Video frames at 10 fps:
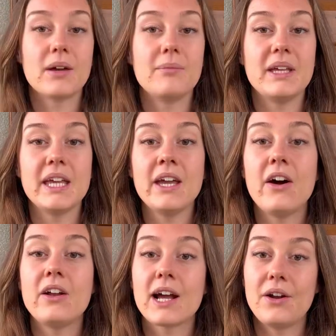You can be
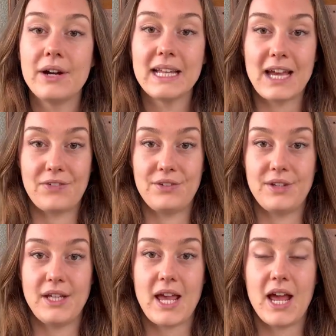on a caloric
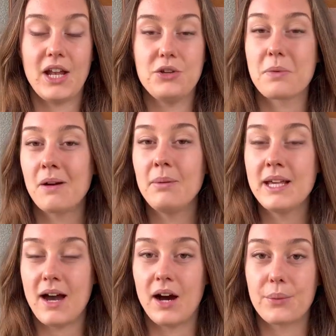deficit, and you
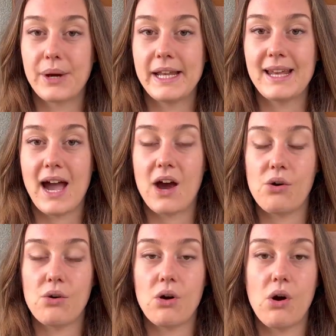probably are right
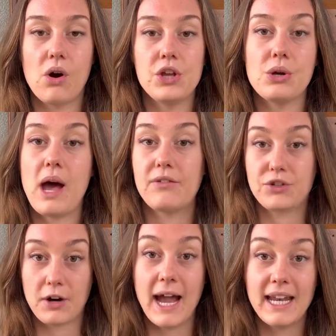now, or you
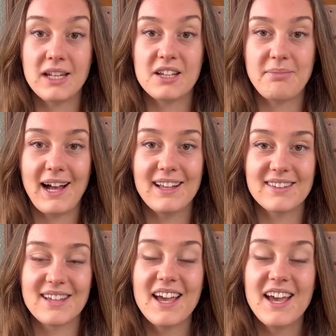have tried in the past,